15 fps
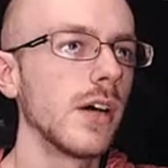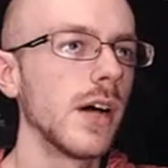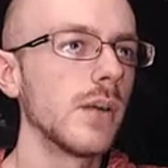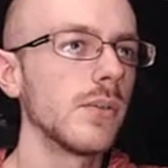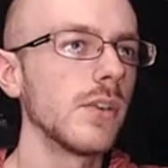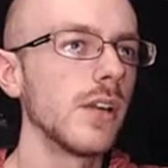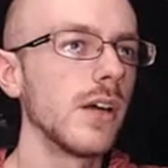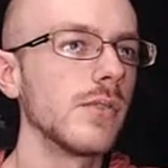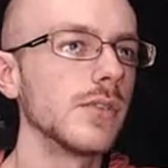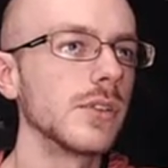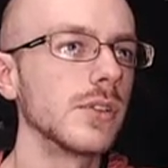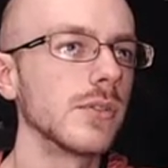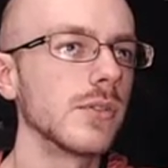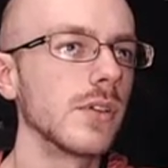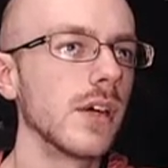I would love
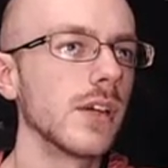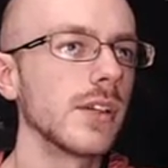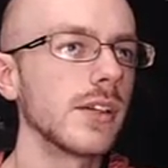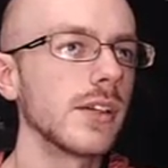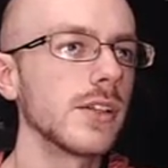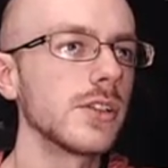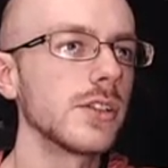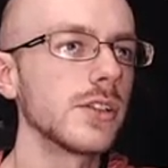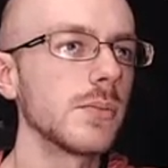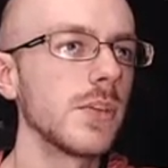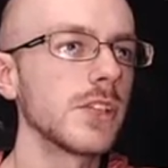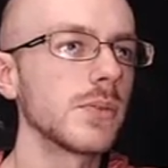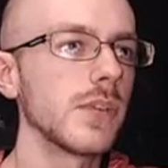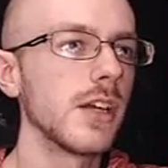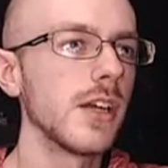to. I think that's just the
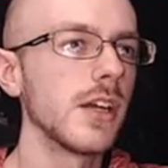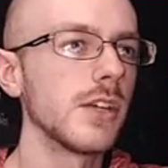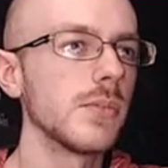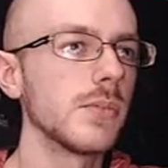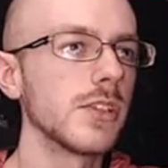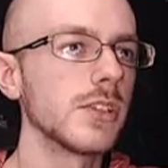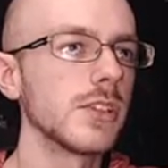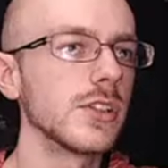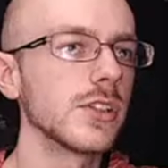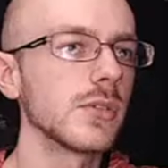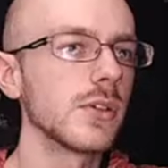best way to handle business.